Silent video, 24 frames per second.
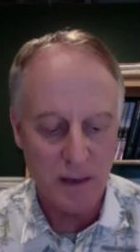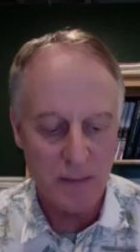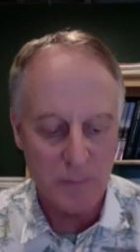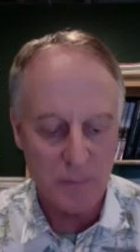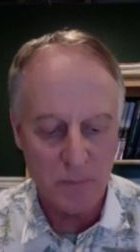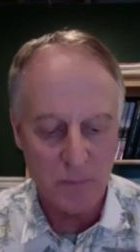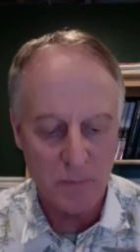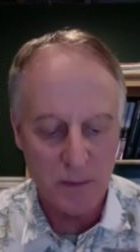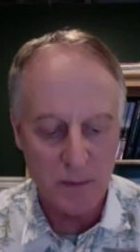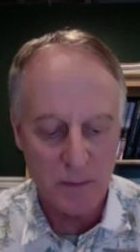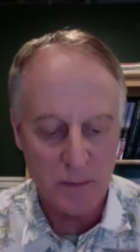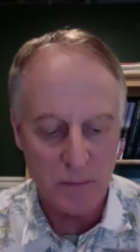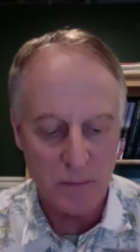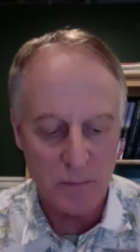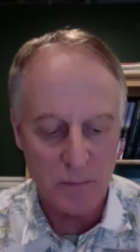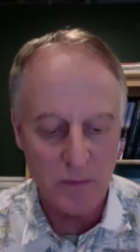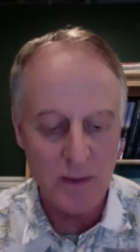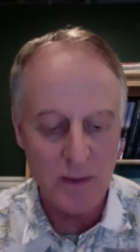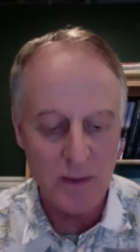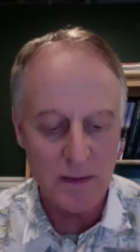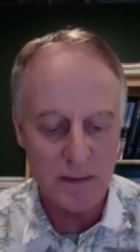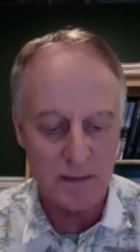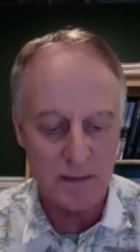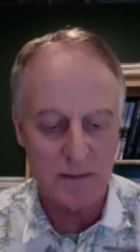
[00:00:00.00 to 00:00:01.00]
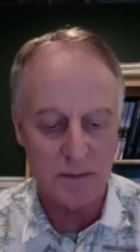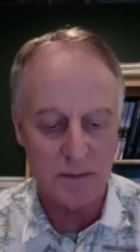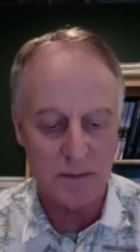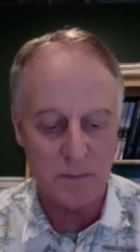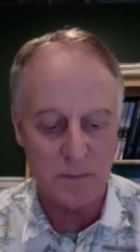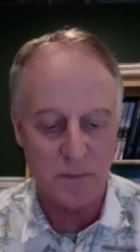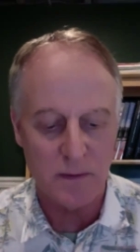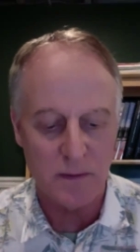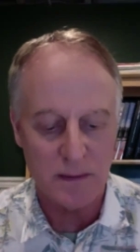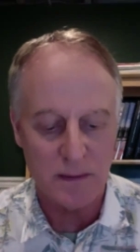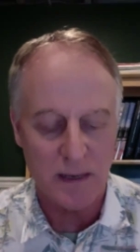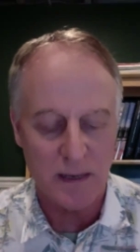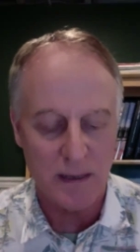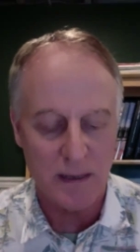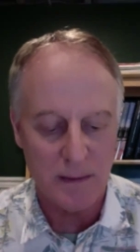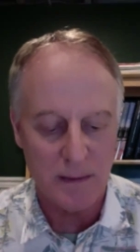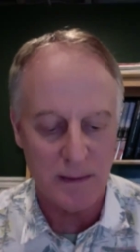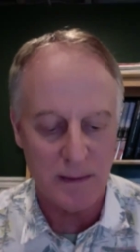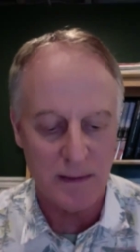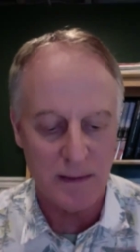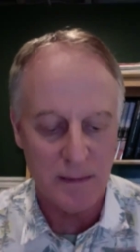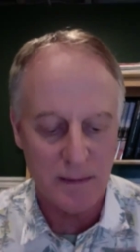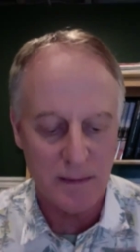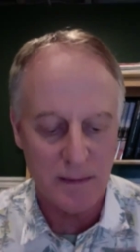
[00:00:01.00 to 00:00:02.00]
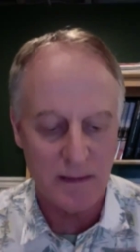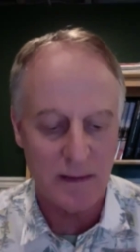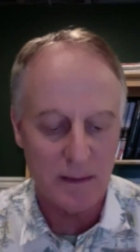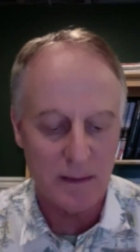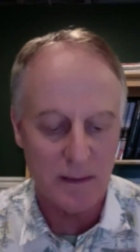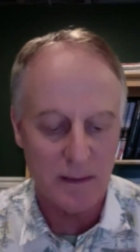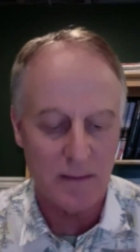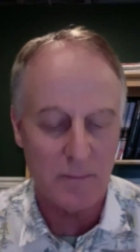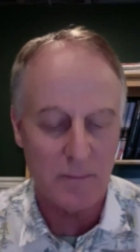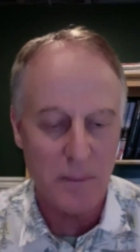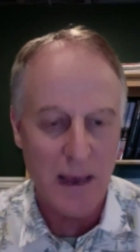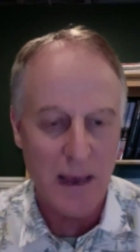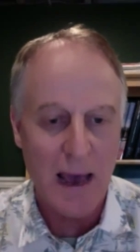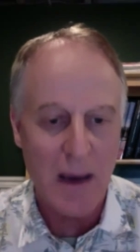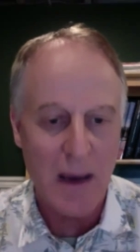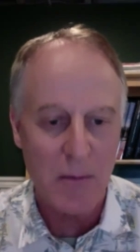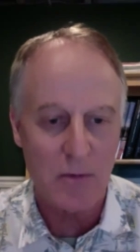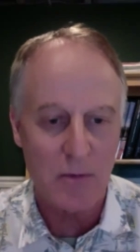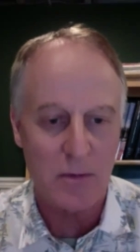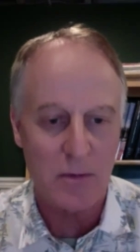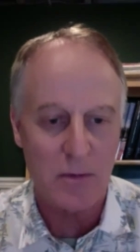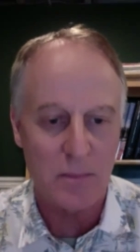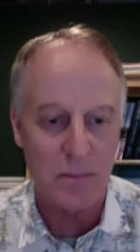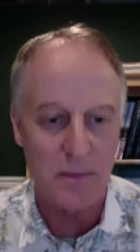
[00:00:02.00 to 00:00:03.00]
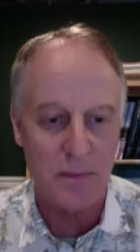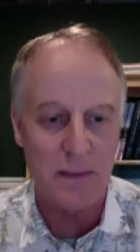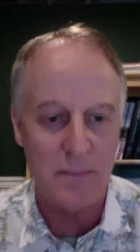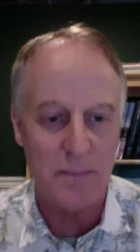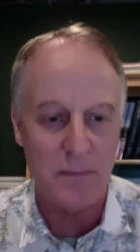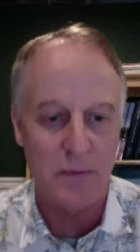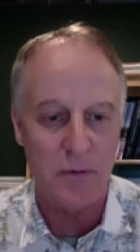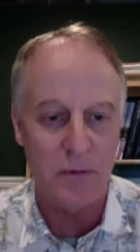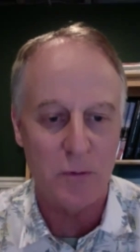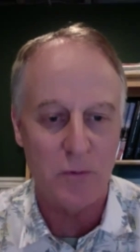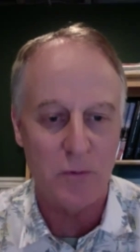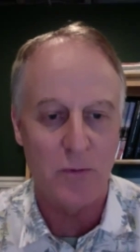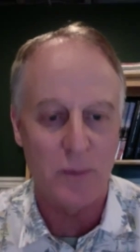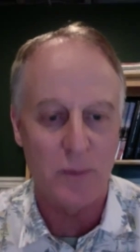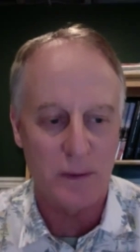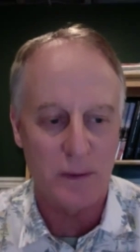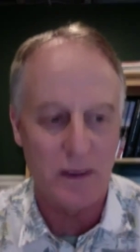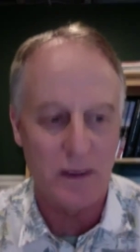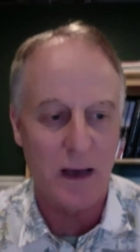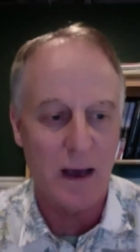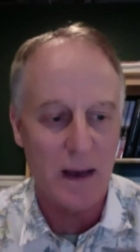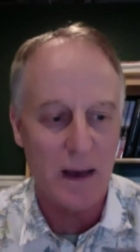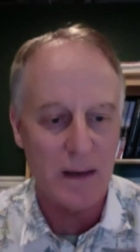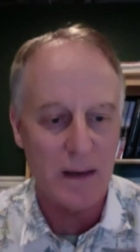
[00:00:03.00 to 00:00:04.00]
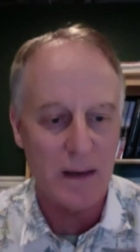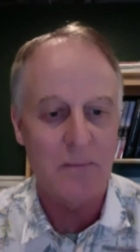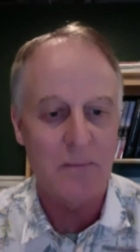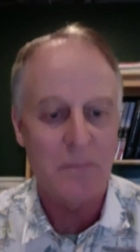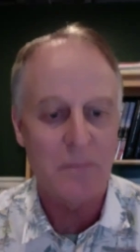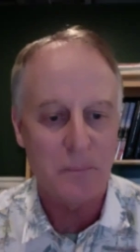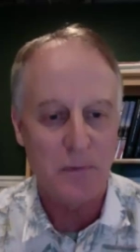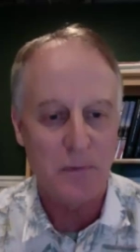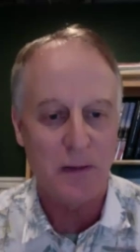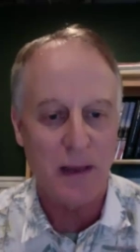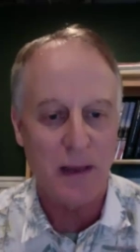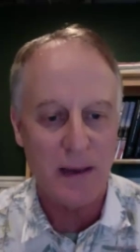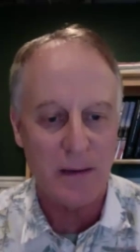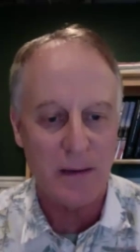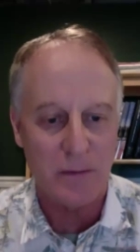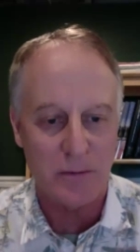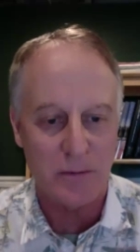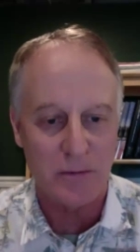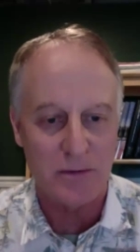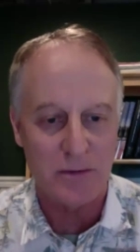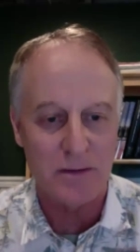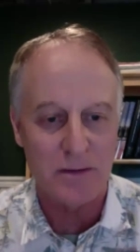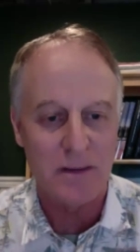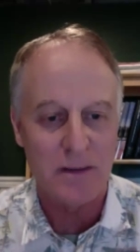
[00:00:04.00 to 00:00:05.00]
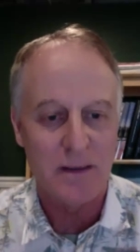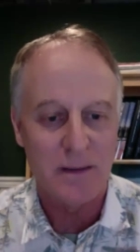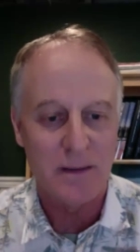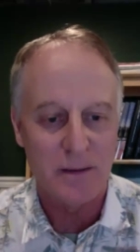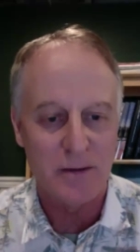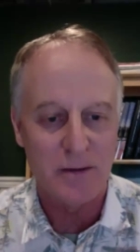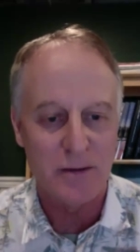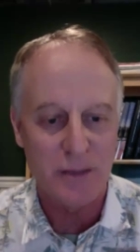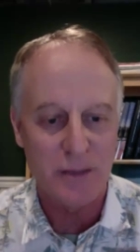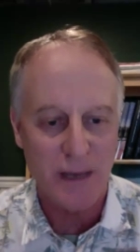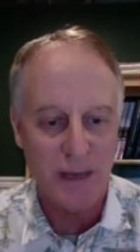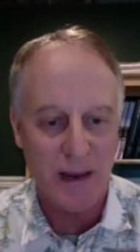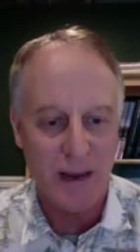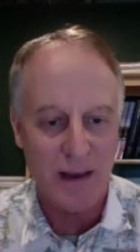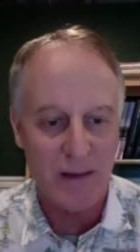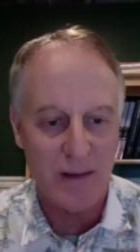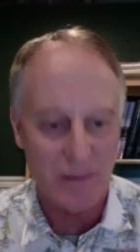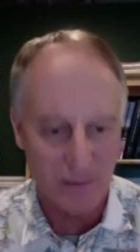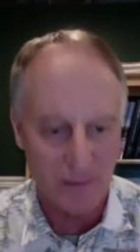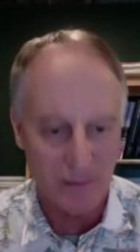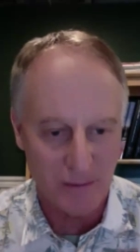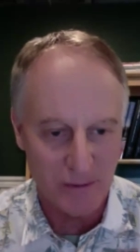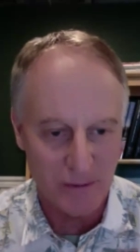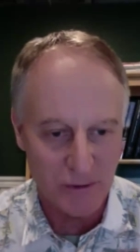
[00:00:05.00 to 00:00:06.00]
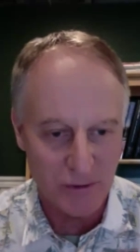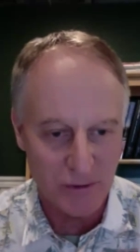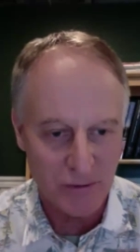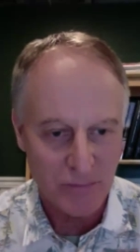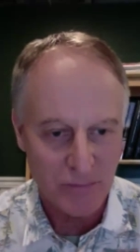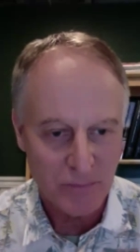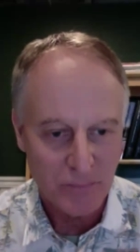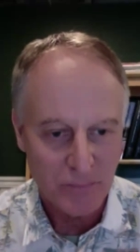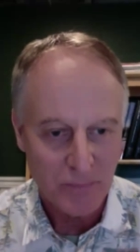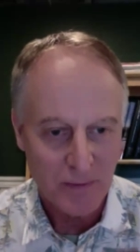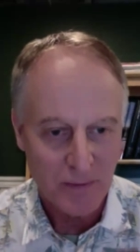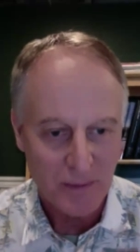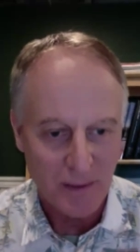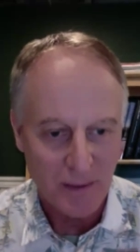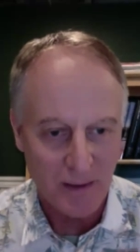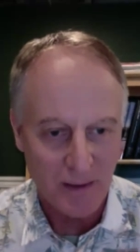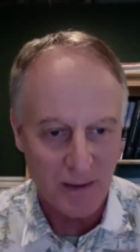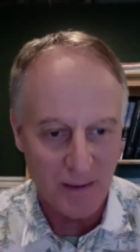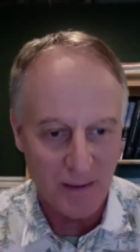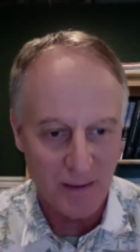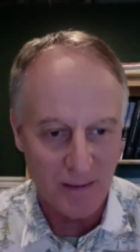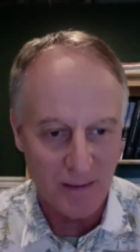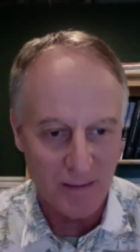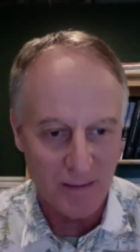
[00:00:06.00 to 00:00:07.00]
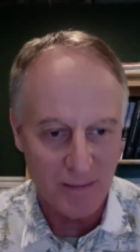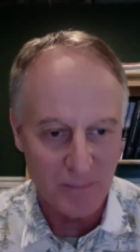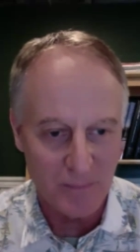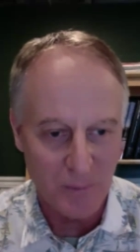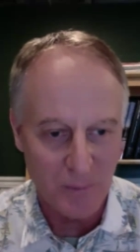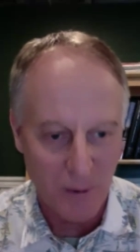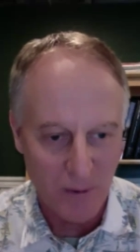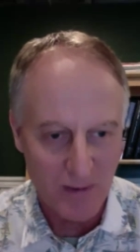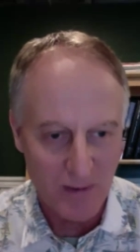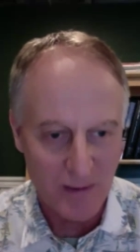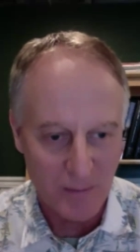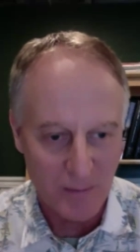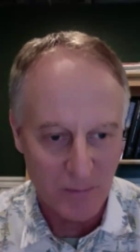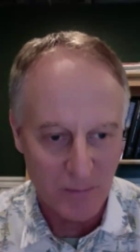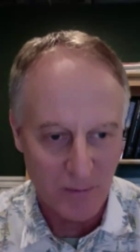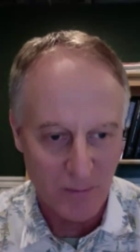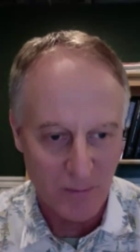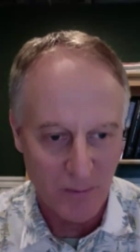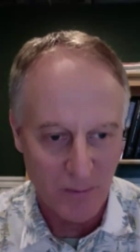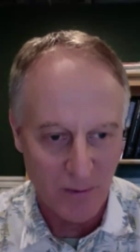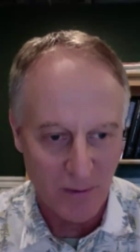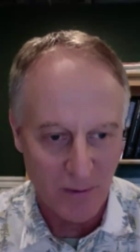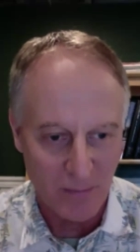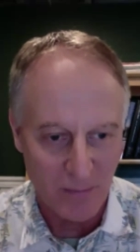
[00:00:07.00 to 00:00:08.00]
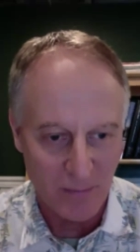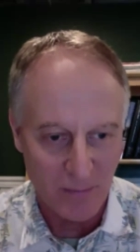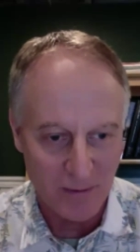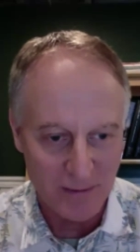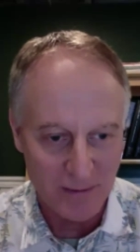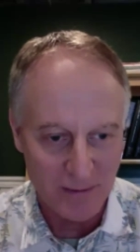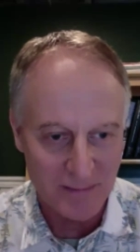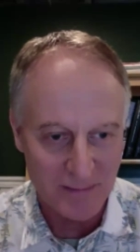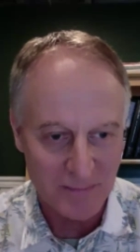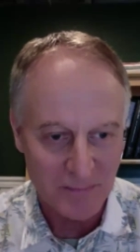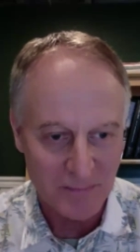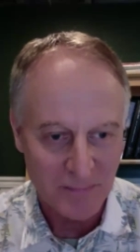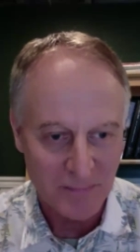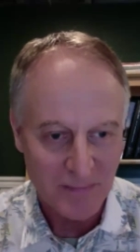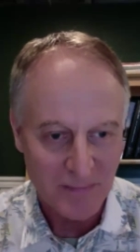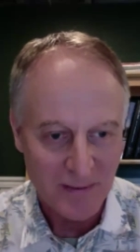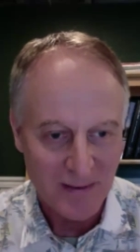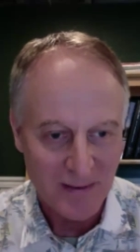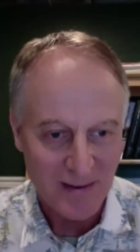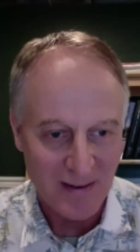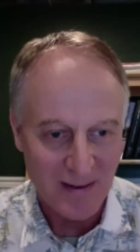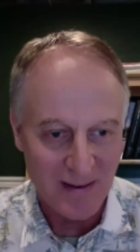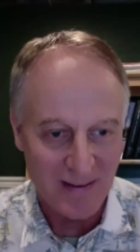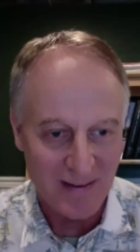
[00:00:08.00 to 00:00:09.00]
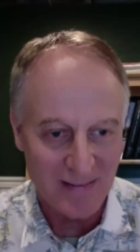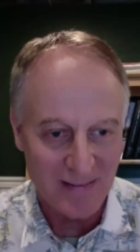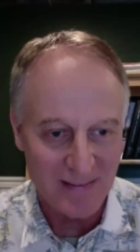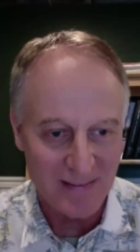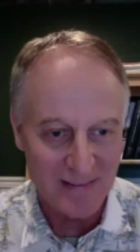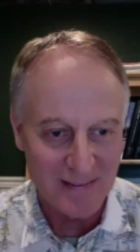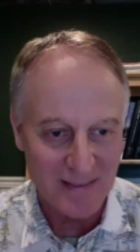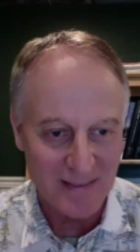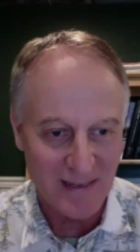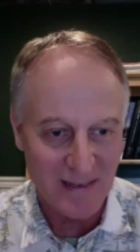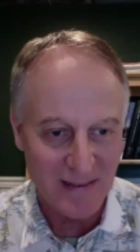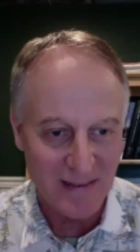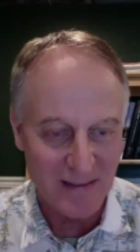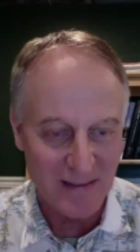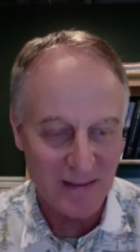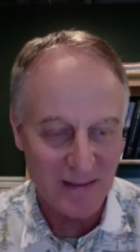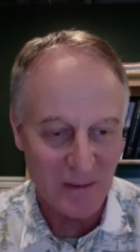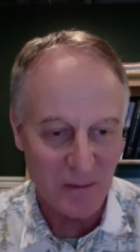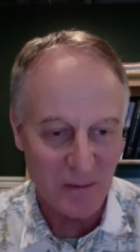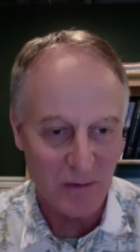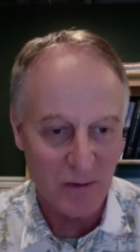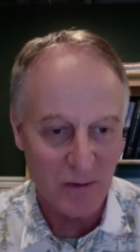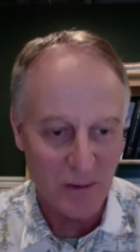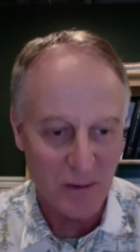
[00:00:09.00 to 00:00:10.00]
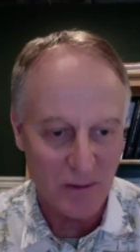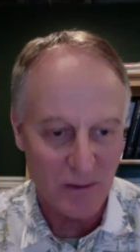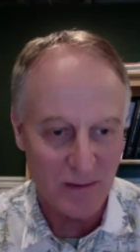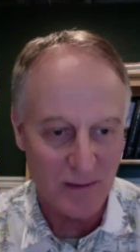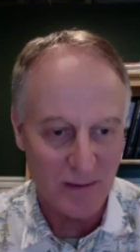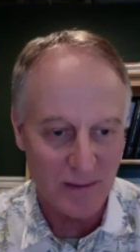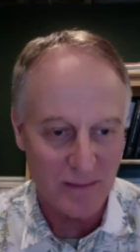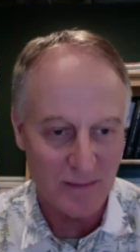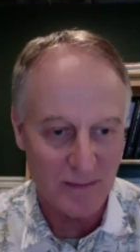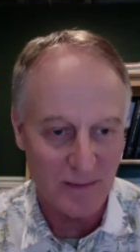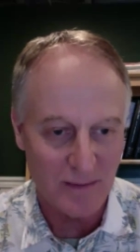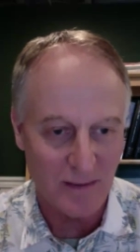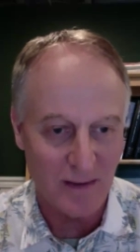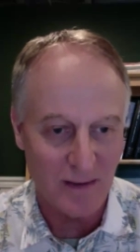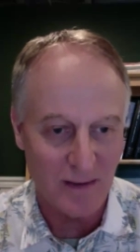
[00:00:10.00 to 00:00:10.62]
And one of the reasons was I think that it empowered people who were not planners to challenge parking requirements and to say, look, this